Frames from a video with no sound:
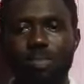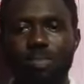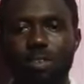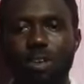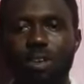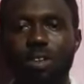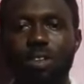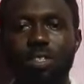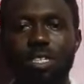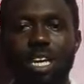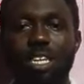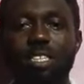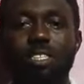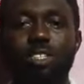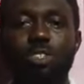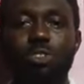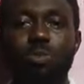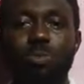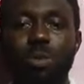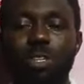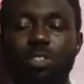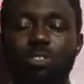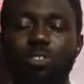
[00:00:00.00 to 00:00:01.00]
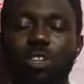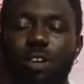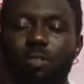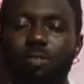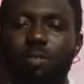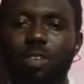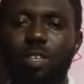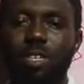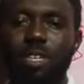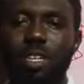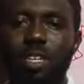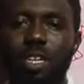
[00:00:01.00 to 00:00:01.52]
All that's human
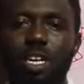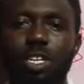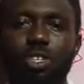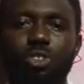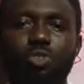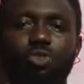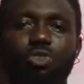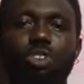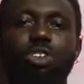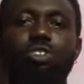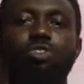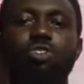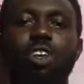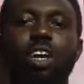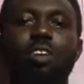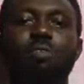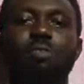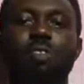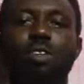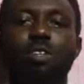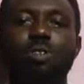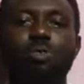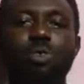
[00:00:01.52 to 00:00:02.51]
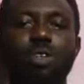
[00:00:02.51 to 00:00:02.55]
trafficking. Drug trafficking,